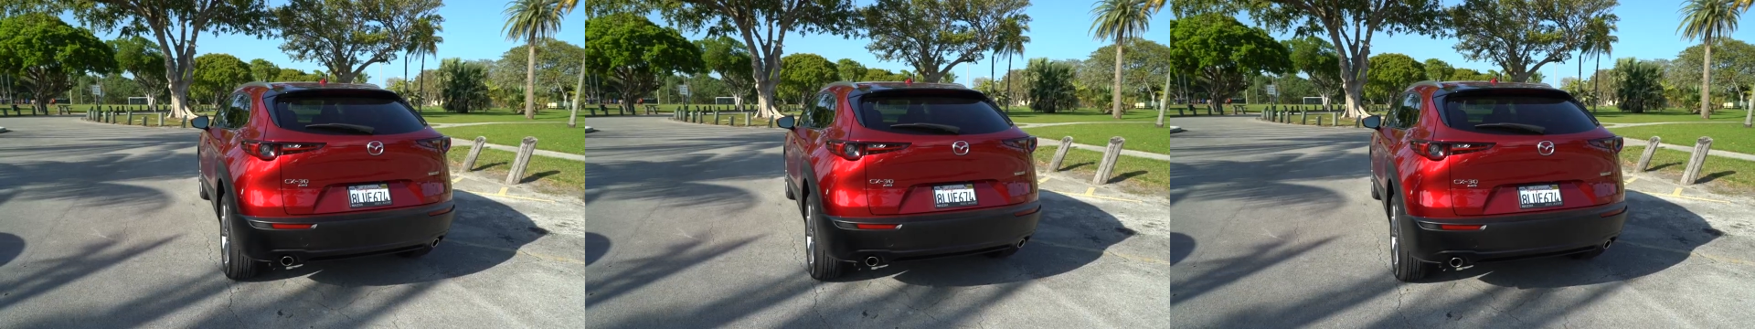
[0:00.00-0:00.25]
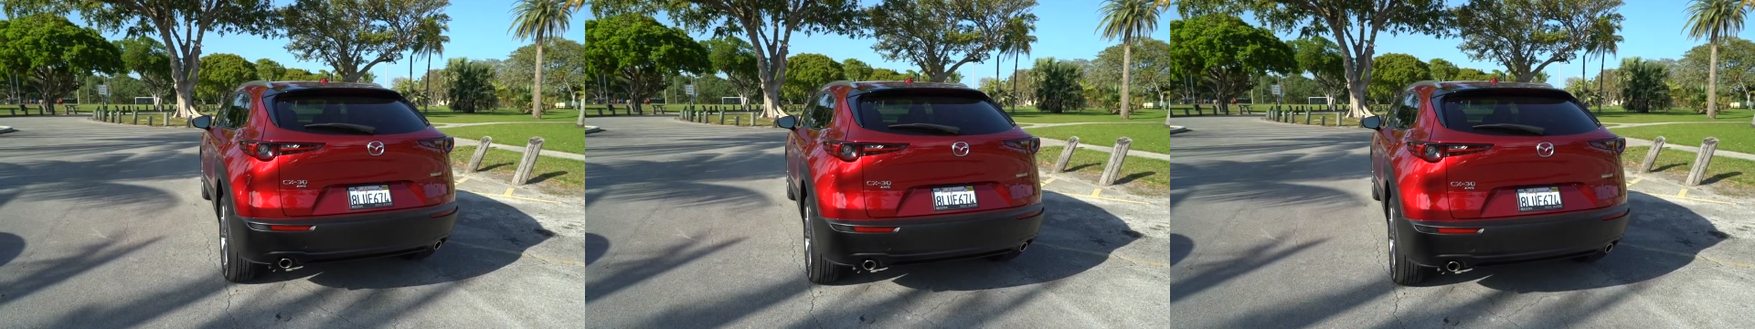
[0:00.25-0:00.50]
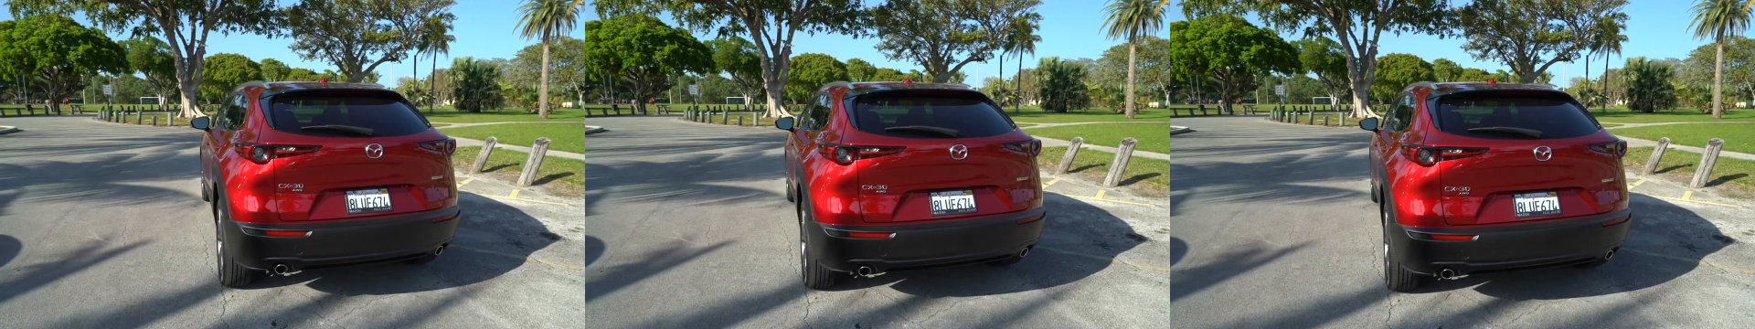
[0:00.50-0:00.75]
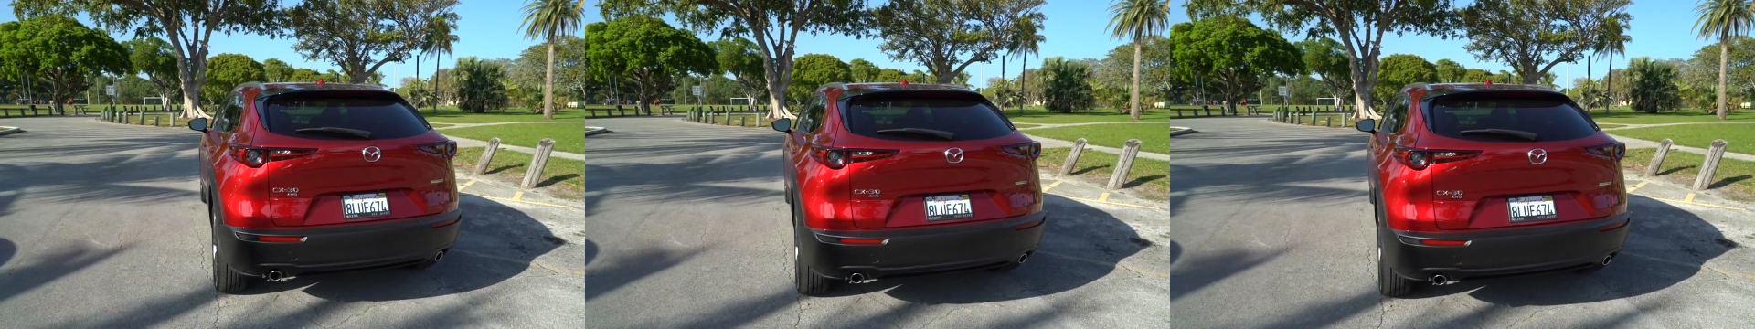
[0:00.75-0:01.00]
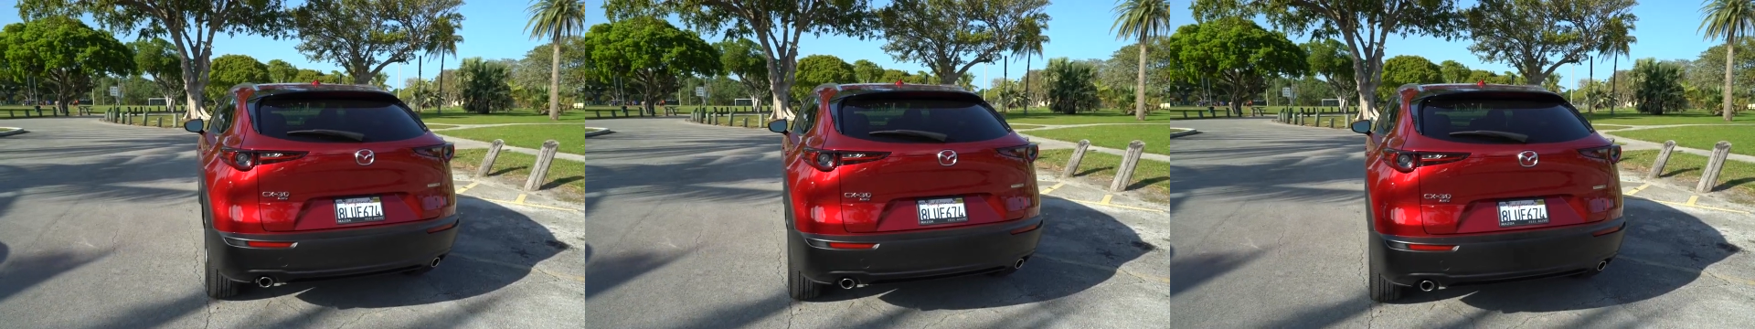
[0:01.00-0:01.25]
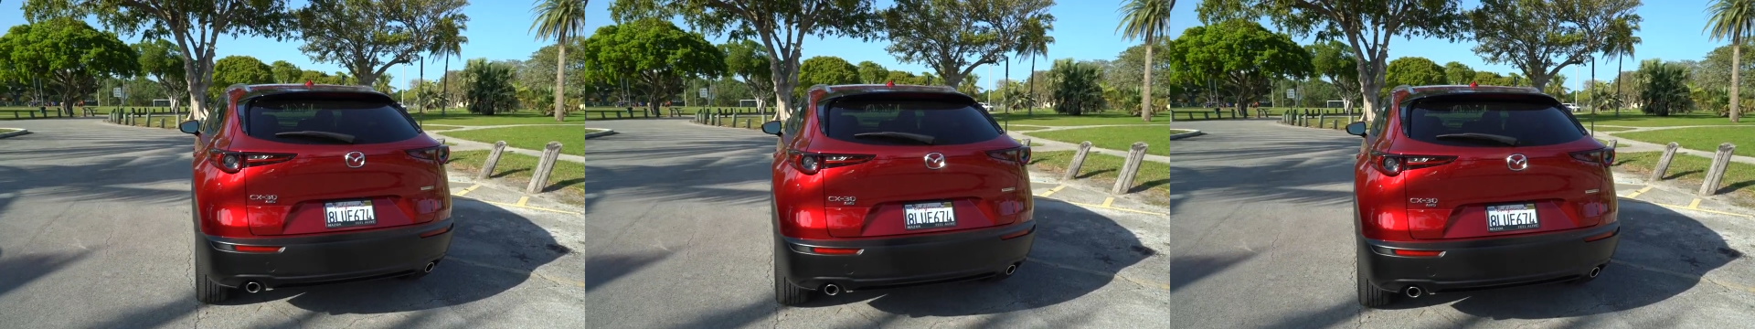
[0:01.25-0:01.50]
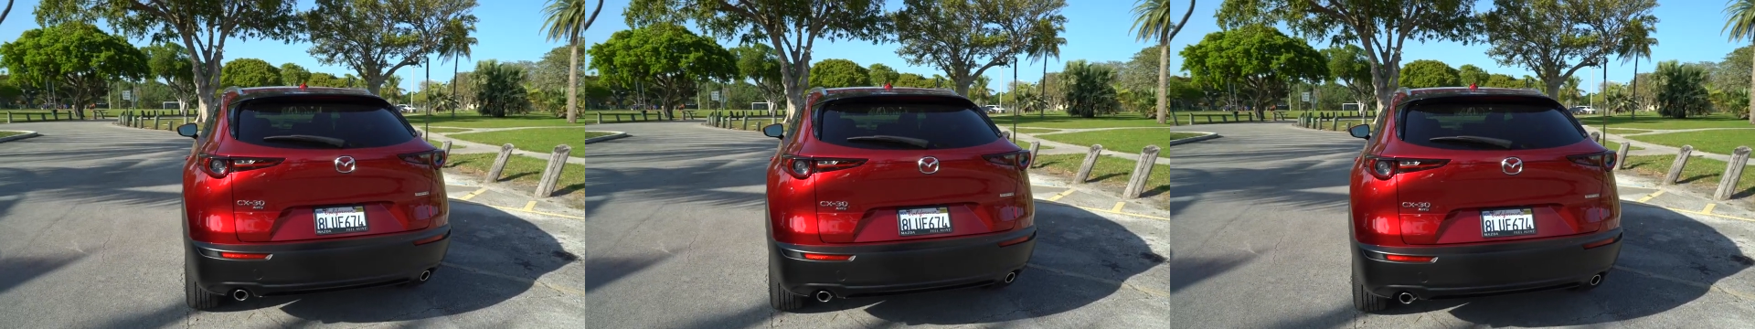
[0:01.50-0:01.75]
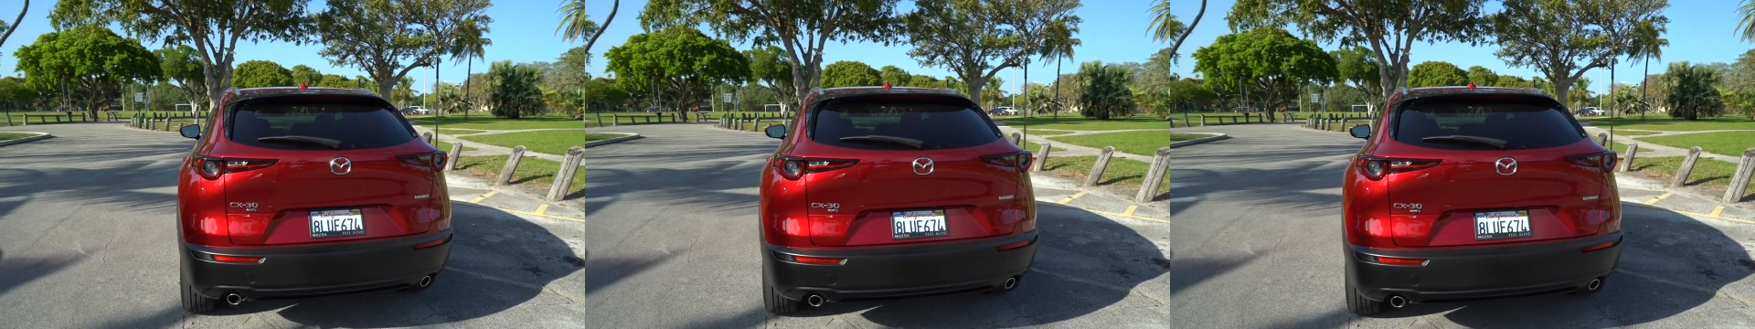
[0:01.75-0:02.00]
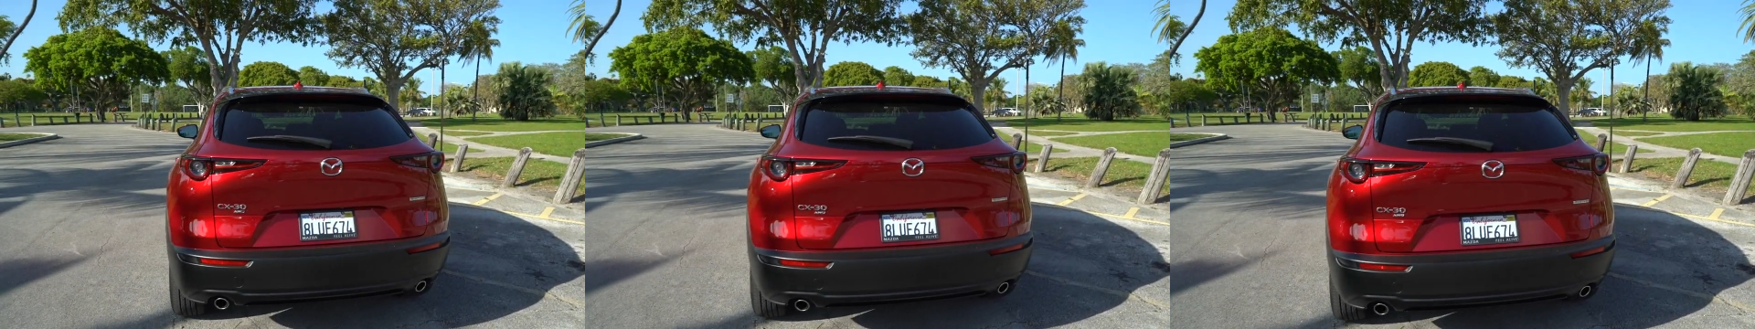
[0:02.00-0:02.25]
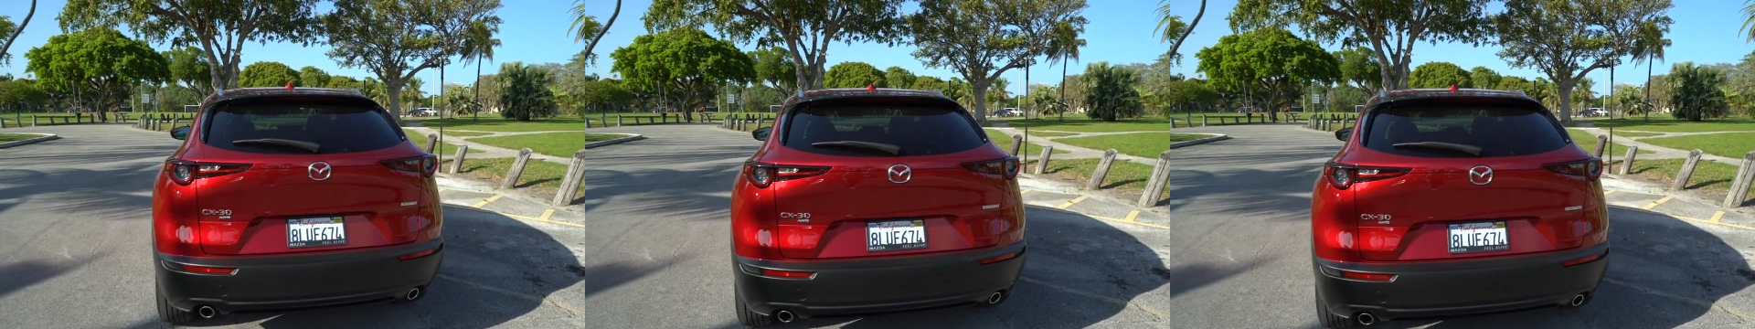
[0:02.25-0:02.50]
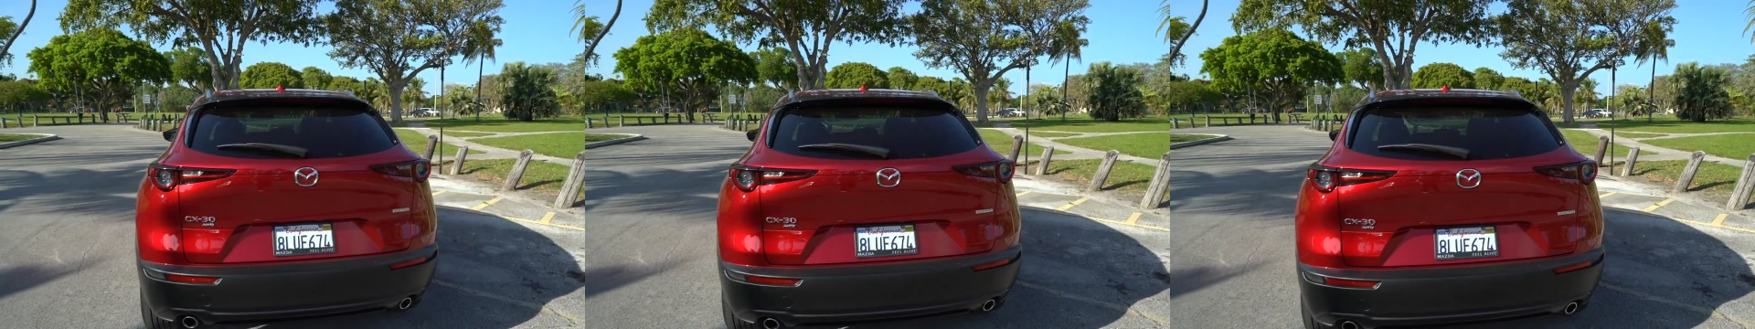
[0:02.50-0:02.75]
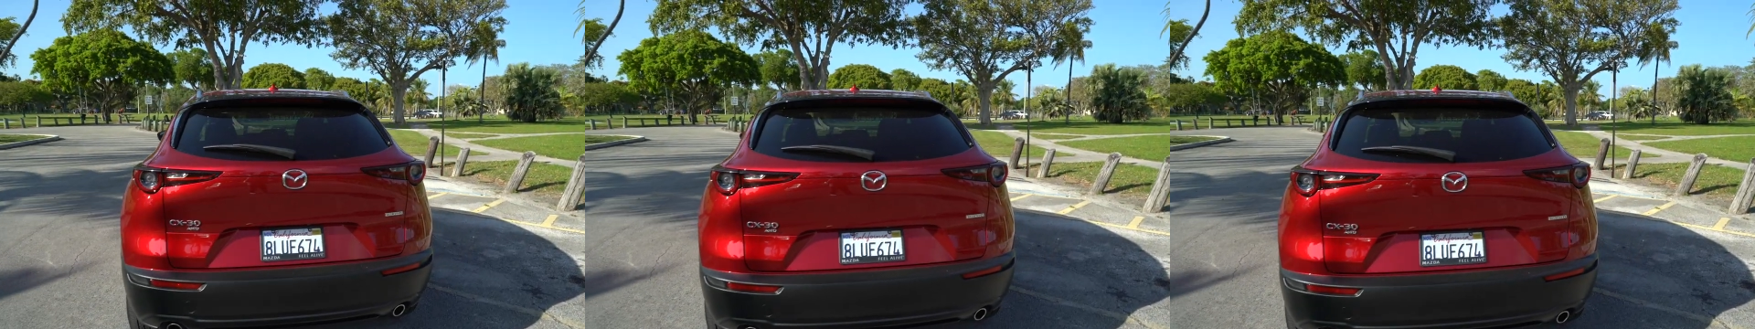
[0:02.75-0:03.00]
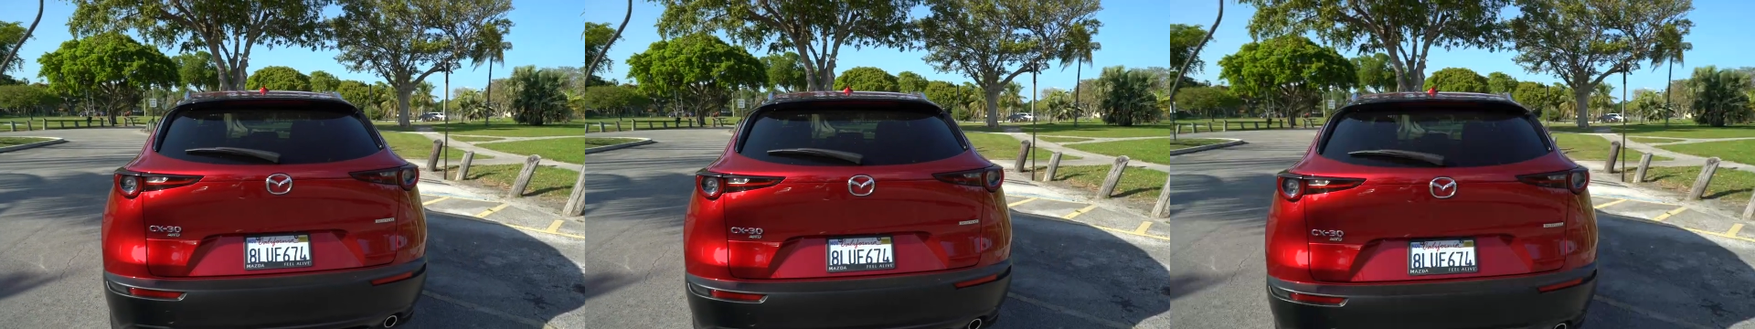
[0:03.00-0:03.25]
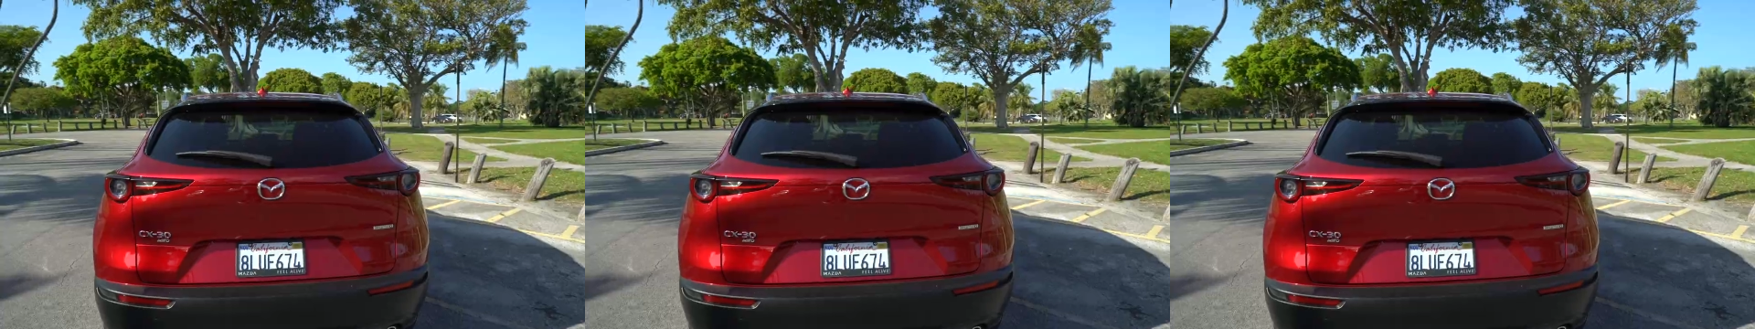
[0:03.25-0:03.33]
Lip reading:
Nobody's mouth can be seen.